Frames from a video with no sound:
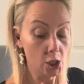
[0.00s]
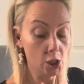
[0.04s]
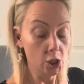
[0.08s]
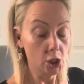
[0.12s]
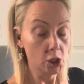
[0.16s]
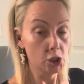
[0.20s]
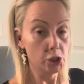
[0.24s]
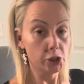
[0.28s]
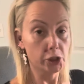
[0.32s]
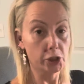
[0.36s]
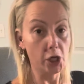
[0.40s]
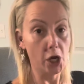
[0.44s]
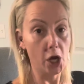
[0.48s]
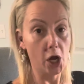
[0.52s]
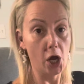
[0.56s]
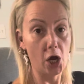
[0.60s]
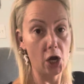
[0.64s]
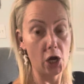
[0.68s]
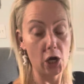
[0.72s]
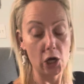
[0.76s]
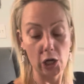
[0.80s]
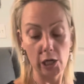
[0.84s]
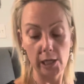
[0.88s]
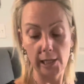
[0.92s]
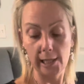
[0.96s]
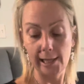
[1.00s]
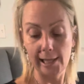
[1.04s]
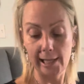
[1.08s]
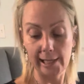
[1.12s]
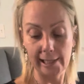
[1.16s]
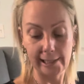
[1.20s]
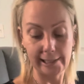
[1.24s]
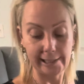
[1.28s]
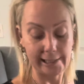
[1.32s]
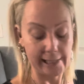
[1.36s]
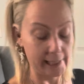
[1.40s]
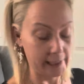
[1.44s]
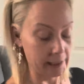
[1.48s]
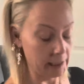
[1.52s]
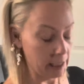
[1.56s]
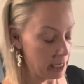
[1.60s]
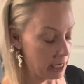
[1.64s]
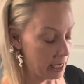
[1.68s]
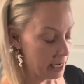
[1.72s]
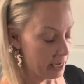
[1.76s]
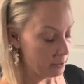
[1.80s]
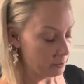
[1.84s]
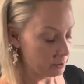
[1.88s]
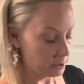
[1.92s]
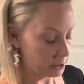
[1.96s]
So, like I said,
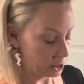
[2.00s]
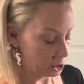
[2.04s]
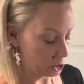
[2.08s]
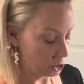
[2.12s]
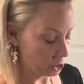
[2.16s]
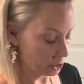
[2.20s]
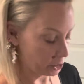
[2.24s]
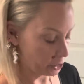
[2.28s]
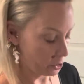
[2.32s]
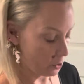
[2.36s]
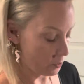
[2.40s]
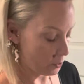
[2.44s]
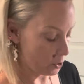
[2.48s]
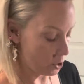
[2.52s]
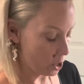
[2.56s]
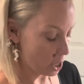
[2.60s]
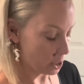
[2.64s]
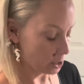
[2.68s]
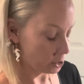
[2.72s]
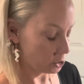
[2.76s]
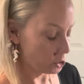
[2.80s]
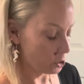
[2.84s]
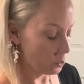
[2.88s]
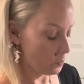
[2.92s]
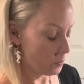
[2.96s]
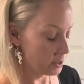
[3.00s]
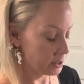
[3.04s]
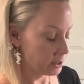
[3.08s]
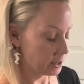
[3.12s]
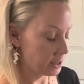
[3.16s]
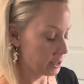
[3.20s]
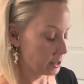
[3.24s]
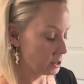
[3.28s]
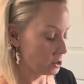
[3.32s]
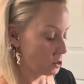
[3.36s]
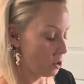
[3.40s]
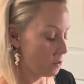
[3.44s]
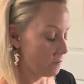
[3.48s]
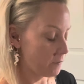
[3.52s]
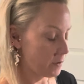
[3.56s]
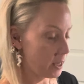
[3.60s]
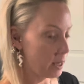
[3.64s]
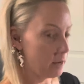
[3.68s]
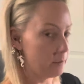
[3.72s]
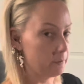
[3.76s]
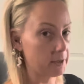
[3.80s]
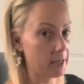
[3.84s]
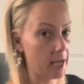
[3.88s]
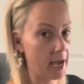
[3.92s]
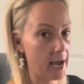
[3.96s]
I always got shits going on. So what's this over
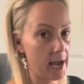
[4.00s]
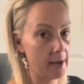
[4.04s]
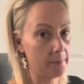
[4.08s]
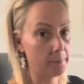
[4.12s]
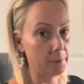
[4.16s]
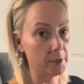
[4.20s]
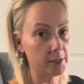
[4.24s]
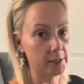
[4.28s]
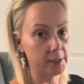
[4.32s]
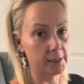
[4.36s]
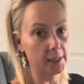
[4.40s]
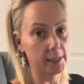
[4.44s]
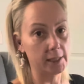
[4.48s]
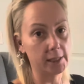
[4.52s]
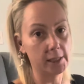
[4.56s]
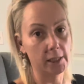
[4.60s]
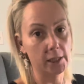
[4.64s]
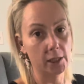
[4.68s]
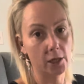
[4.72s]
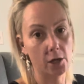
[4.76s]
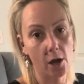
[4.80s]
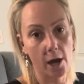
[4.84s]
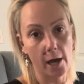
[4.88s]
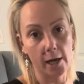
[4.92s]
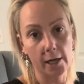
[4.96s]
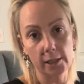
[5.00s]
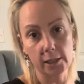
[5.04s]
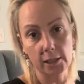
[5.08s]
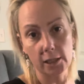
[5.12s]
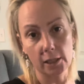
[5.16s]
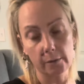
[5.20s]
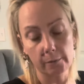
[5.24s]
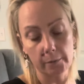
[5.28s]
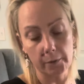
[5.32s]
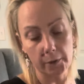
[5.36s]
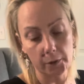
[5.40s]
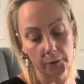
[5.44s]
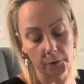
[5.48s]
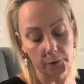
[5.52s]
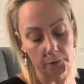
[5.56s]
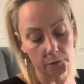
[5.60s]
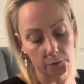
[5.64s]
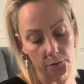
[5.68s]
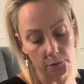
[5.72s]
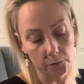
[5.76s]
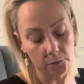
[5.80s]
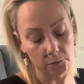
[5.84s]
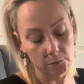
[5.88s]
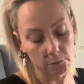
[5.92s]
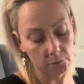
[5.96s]
here with the high priestess and the goddess of the moon?
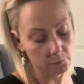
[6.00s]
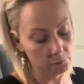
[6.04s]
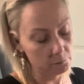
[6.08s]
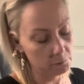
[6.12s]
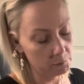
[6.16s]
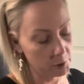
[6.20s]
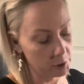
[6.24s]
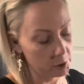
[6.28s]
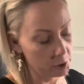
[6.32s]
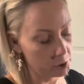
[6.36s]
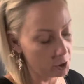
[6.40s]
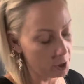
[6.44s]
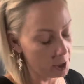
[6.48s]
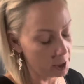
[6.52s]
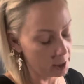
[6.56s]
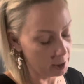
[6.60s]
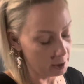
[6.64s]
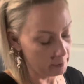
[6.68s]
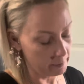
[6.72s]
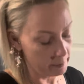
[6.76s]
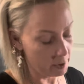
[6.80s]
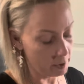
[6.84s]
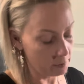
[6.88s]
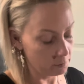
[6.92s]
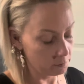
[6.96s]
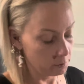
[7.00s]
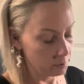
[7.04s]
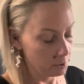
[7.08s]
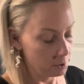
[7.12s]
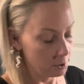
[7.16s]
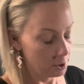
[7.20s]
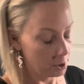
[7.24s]
What are you talking about?